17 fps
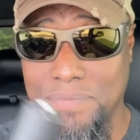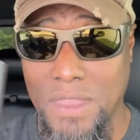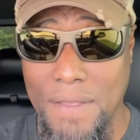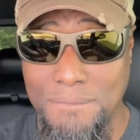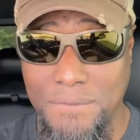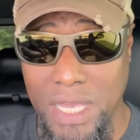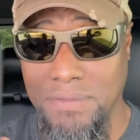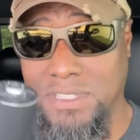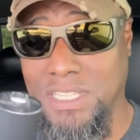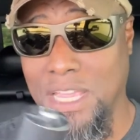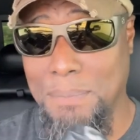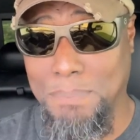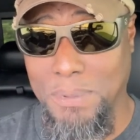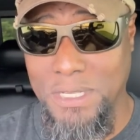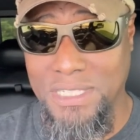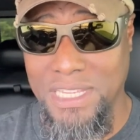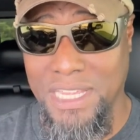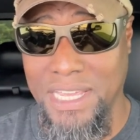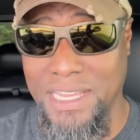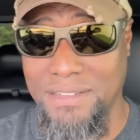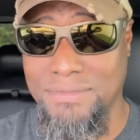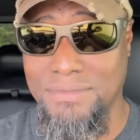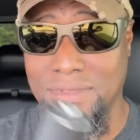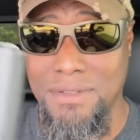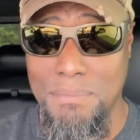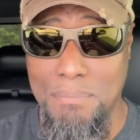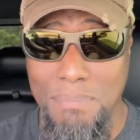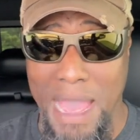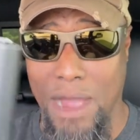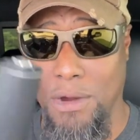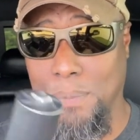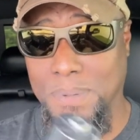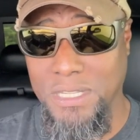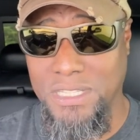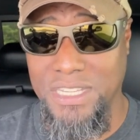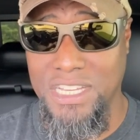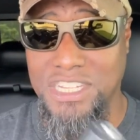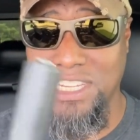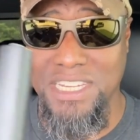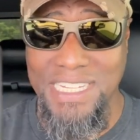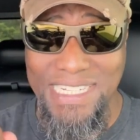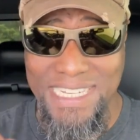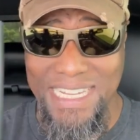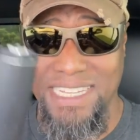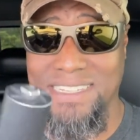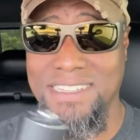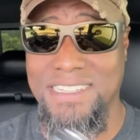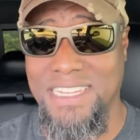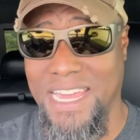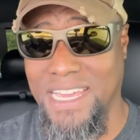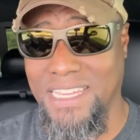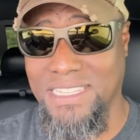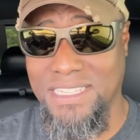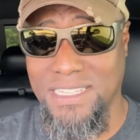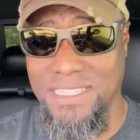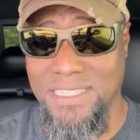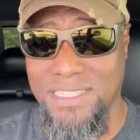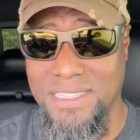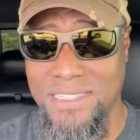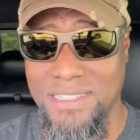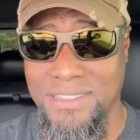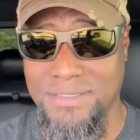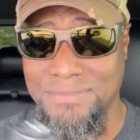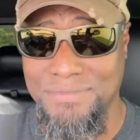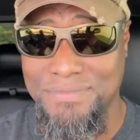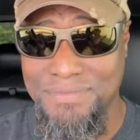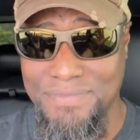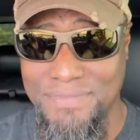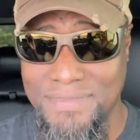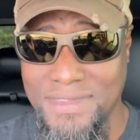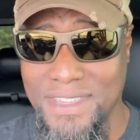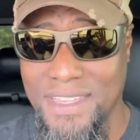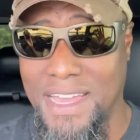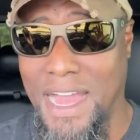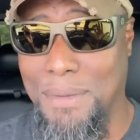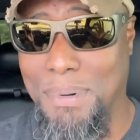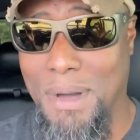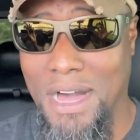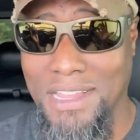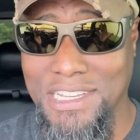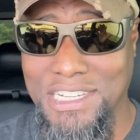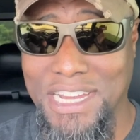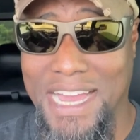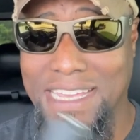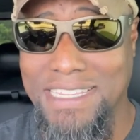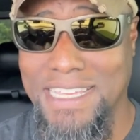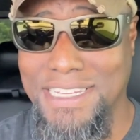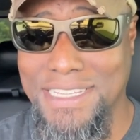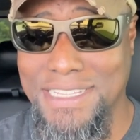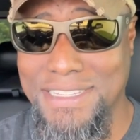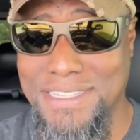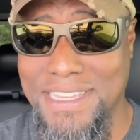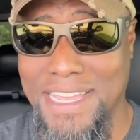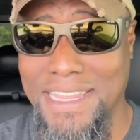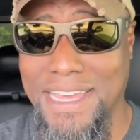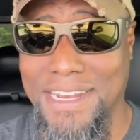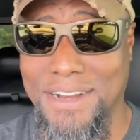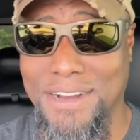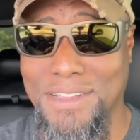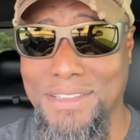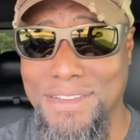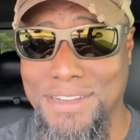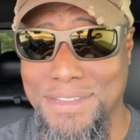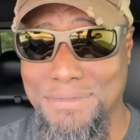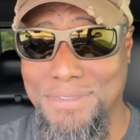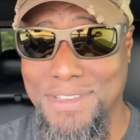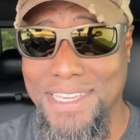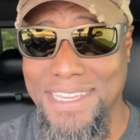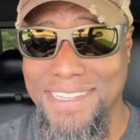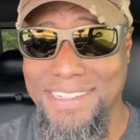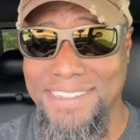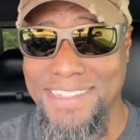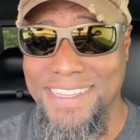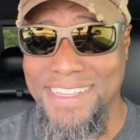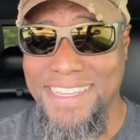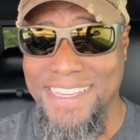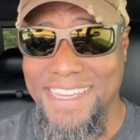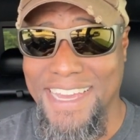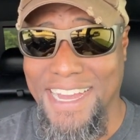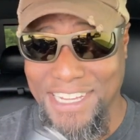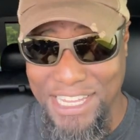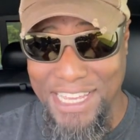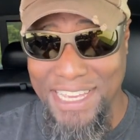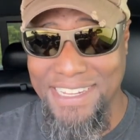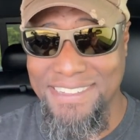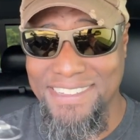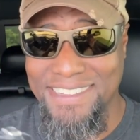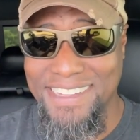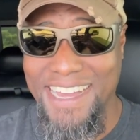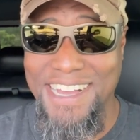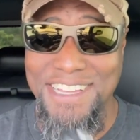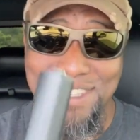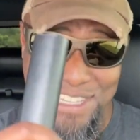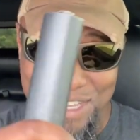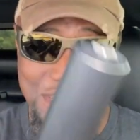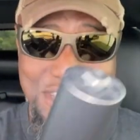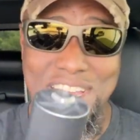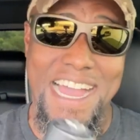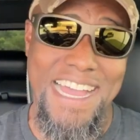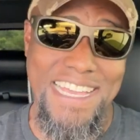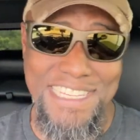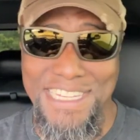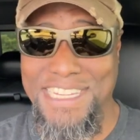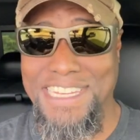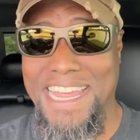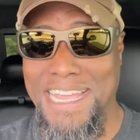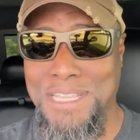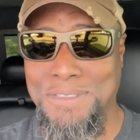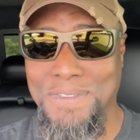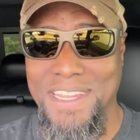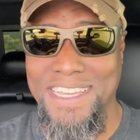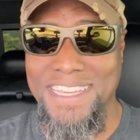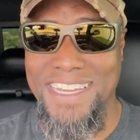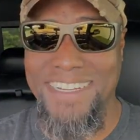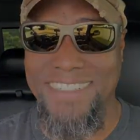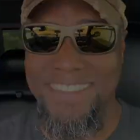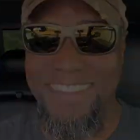15% Bauer Precision in Denton, Texas. I apologize. I didn't say that earlier in the vid. Again, I'll see you guys in the next video.